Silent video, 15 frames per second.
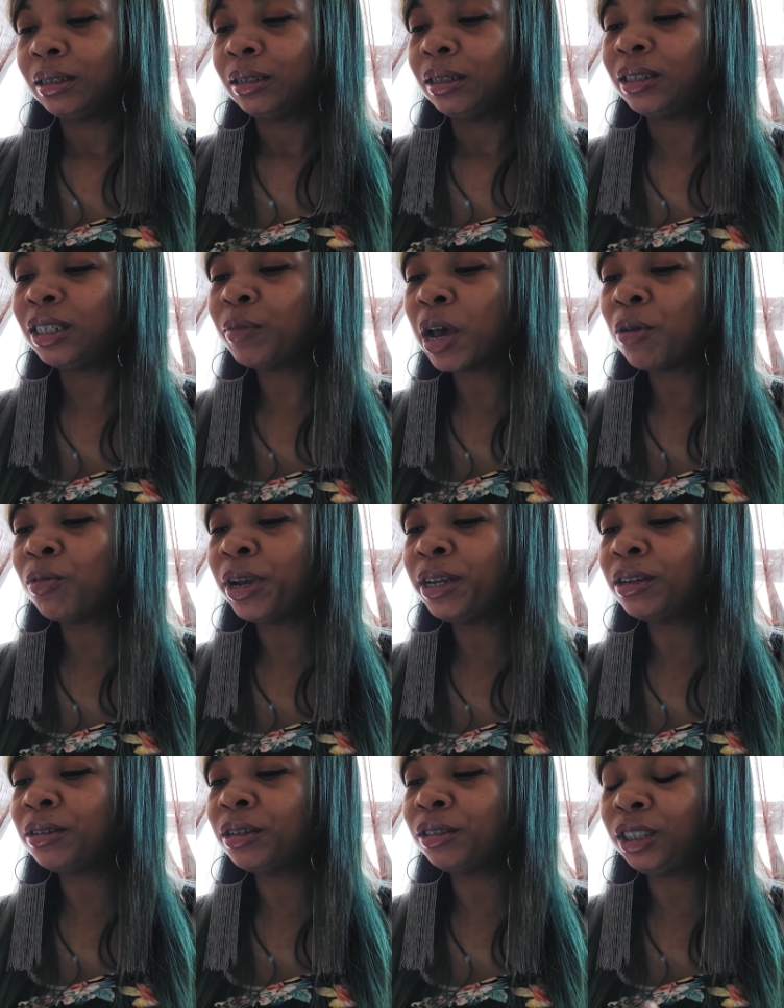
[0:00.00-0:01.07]
It's about waiting
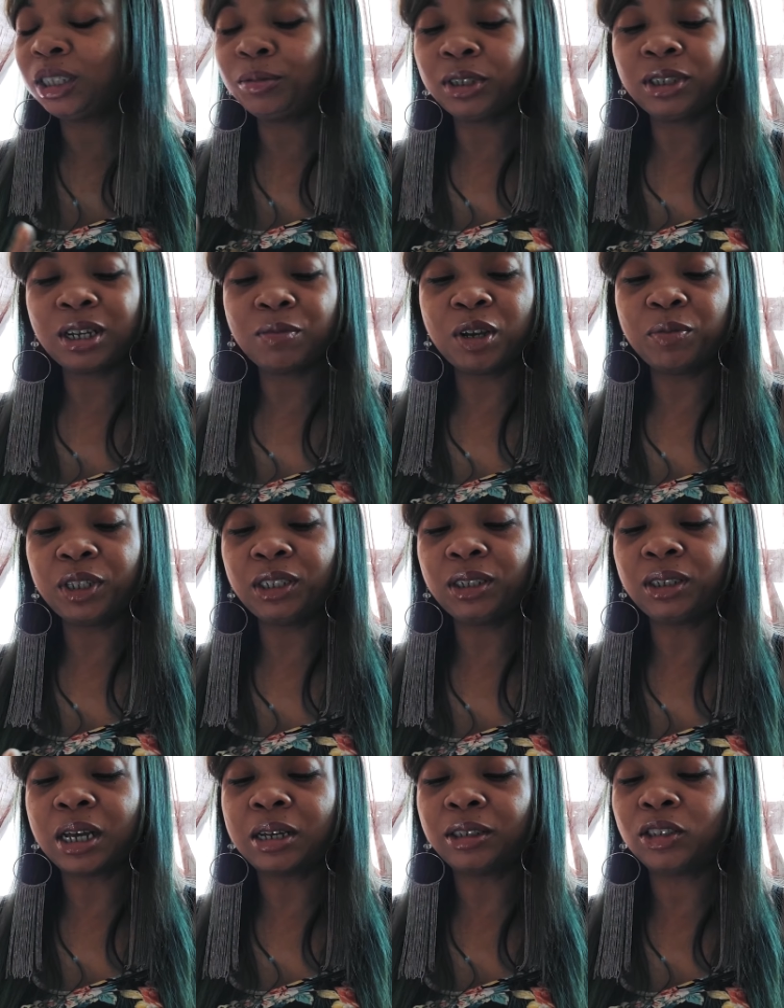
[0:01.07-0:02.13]
on your ships to come in, but this is
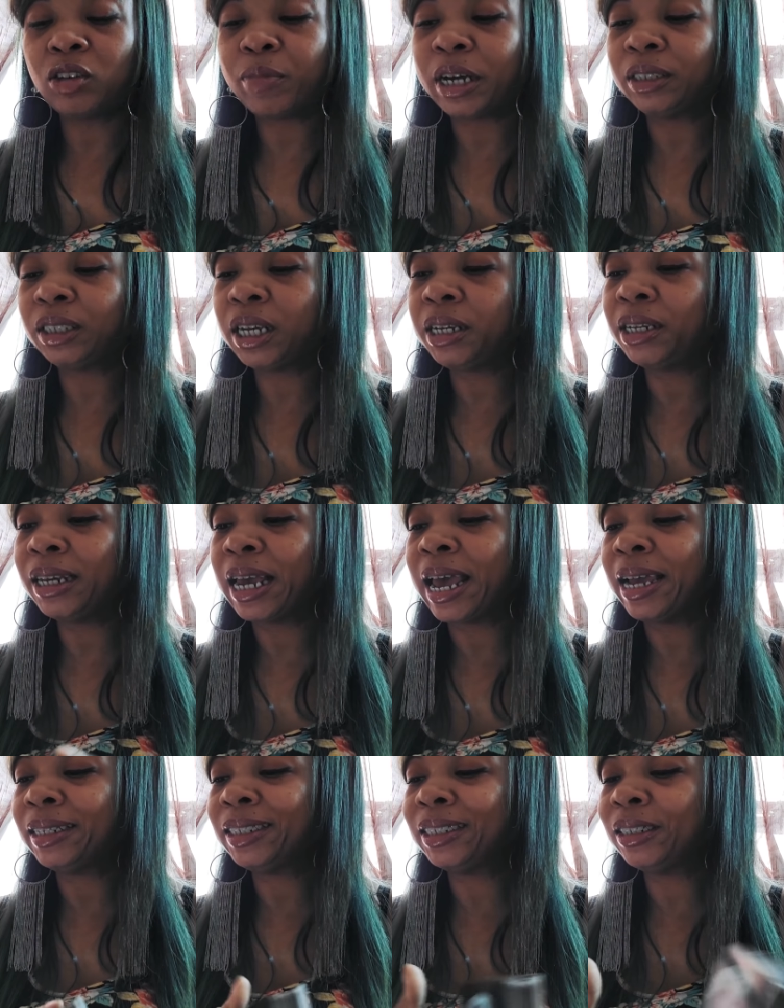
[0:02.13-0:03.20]
also about taking
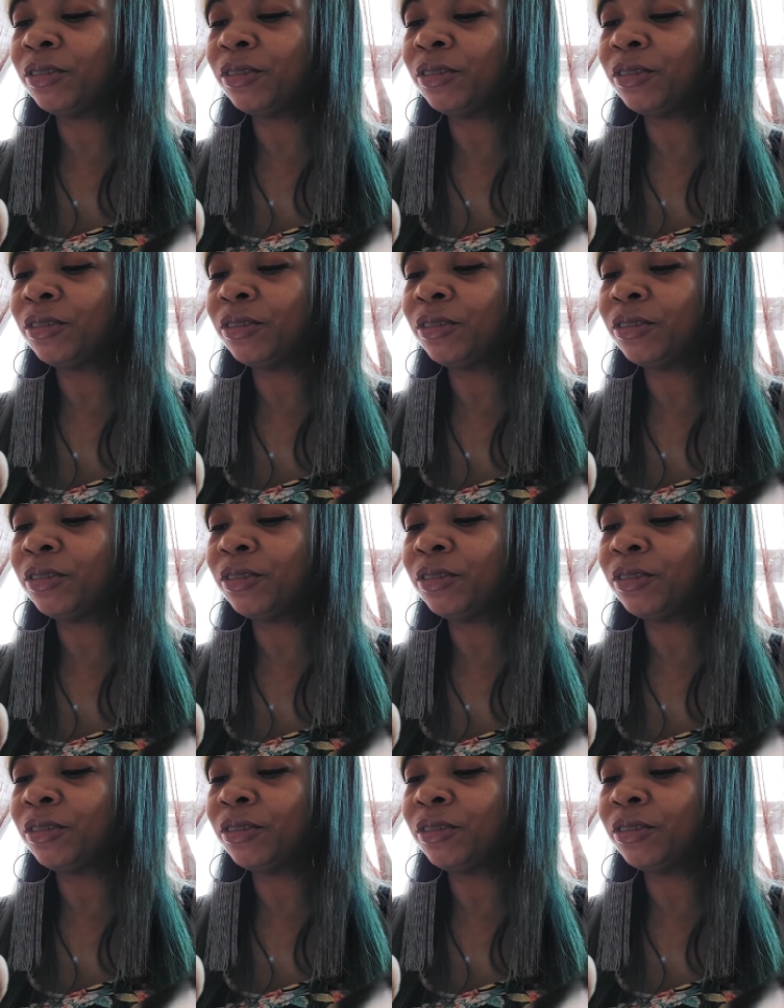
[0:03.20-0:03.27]
action.